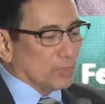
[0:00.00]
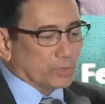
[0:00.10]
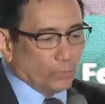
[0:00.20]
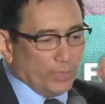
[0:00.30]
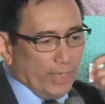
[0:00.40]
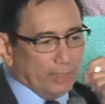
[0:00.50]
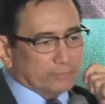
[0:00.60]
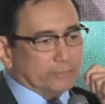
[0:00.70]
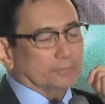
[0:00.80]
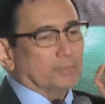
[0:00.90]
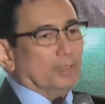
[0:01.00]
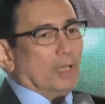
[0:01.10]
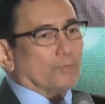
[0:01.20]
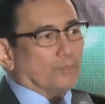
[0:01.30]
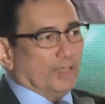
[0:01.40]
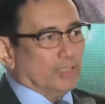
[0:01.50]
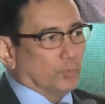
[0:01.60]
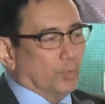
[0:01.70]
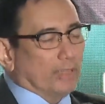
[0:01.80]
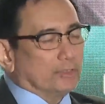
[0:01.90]
So we have, first
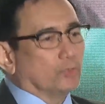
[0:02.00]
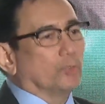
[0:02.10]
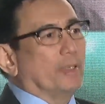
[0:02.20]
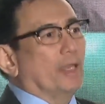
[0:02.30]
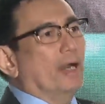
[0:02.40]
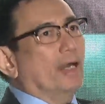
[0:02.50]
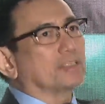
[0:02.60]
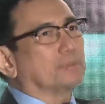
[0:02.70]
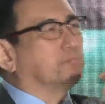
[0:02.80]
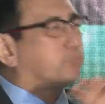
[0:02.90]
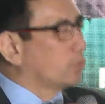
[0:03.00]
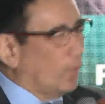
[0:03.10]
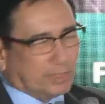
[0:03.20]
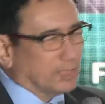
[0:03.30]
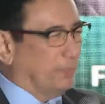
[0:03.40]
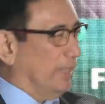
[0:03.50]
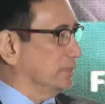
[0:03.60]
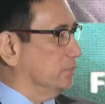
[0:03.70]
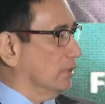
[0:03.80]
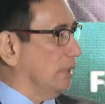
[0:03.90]
we wanted to make as broad as
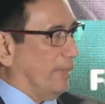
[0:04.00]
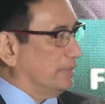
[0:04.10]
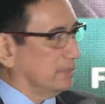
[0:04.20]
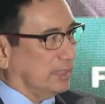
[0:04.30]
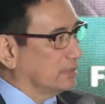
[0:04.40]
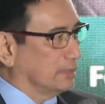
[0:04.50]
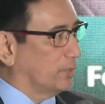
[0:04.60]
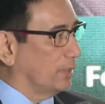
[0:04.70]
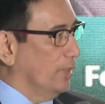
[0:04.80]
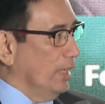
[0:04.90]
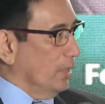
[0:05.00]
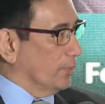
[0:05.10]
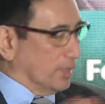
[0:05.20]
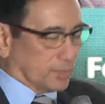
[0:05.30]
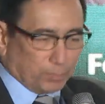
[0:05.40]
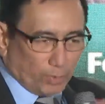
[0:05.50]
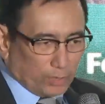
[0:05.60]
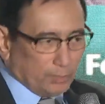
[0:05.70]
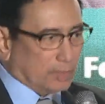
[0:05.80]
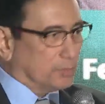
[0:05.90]
possible, capacitize the board with as
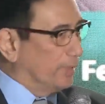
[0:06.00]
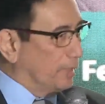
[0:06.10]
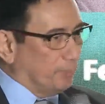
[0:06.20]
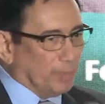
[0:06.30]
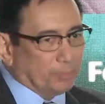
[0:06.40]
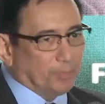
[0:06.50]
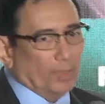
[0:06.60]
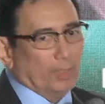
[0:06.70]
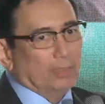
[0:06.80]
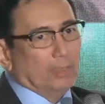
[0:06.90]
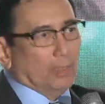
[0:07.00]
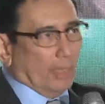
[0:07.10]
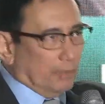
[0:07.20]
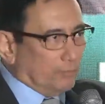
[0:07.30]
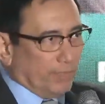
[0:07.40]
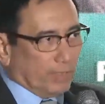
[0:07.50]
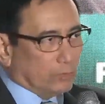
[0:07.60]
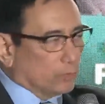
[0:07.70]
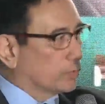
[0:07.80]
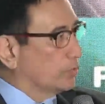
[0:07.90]
broad as many people and
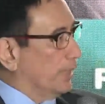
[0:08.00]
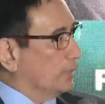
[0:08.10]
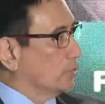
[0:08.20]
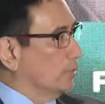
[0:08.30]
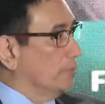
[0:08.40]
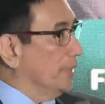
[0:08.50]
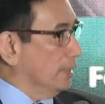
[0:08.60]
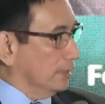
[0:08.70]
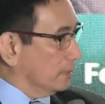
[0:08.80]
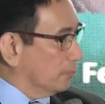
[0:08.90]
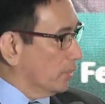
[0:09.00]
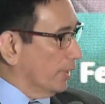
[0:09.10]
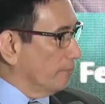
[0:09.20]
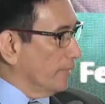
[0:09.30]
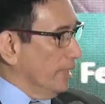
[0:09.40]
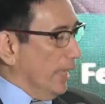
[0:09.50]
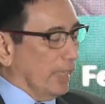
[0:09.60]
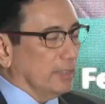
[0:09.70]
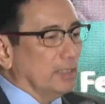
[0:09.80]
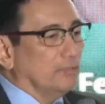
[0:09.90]
to curate who will be in that board.
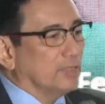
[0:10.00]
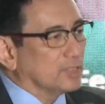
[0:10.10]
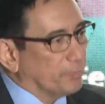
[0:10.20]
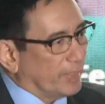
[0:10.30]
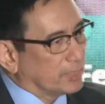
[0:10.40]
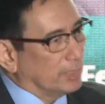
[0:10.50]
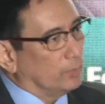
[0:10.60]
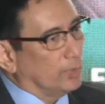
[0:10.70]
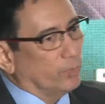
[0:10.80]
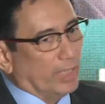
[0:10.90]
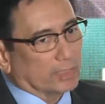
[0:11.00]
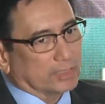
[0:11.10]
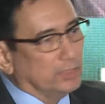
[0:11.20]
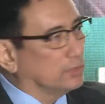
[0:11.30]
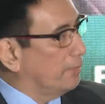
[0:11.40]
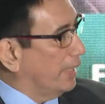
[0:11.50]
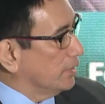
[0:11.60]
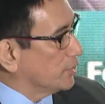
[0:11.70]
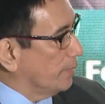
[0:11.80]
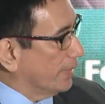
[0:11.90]
And even especially when we are senior
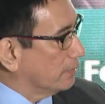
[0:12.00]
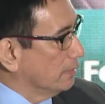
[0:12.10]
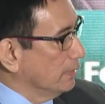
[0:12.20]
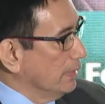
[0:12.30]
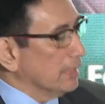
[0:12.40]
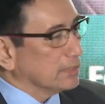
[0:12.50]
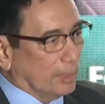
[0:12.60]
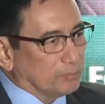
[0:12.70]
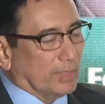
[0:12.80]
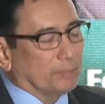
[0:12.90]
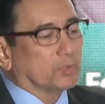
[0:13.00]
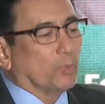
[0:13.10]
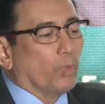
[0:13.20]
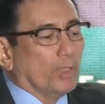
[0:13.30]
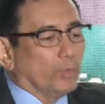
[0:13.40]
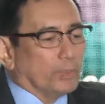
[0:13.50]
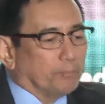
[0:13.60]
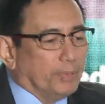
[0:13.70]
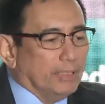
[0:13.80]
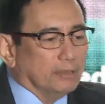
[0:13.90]
management, sometimes when we
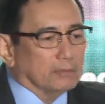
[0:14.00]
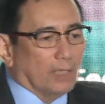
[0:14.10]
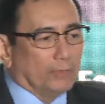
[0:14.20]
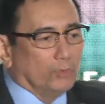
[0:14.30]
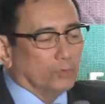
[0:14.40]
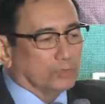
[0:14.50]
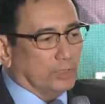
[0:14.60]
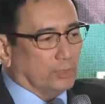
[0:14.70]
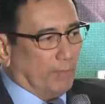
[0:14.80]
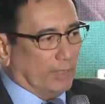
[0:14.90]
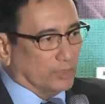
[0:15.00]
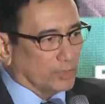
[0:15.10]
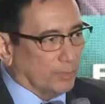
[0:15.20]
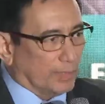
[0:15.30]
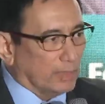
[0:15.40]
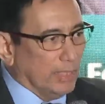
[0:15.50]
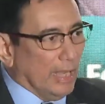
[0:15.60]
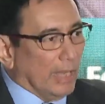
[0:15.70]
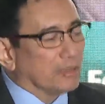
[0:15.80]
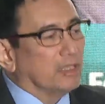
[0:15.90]
bring a new senior management,
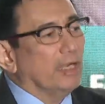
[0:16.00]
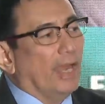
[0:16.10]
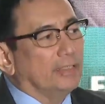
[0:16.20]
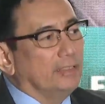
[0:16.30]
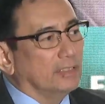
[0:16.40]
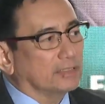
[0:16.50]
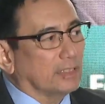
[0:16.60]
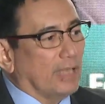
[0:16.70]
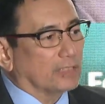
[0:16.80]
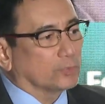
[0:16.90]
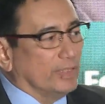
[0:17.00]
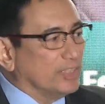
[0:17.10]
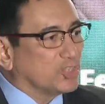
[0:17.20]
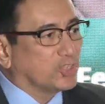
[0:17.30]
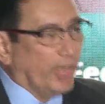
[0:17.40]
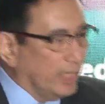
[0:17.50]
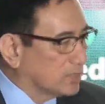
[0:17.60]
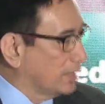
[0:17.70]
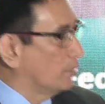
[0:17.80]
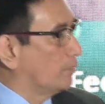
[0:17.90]
their ideas can actually
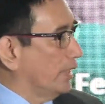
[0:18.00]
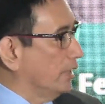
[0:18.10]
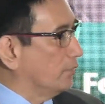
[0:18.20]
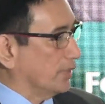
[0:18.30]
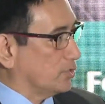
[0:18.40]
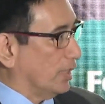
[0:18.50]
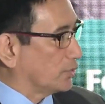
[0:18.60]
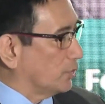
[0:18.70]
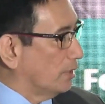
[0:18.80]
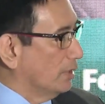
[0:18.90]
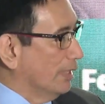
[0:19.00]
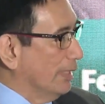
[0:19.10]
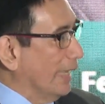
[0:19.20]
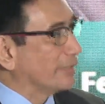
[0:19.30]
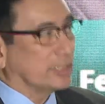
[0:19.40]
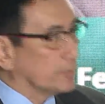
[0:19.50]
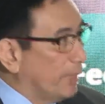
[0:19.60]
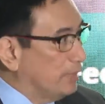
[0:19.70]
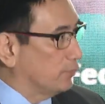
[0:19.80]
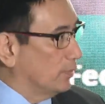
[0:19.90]
change some of our infrastructure. That's
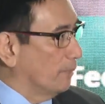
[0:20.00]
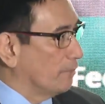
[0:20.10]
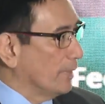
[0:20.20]
painful.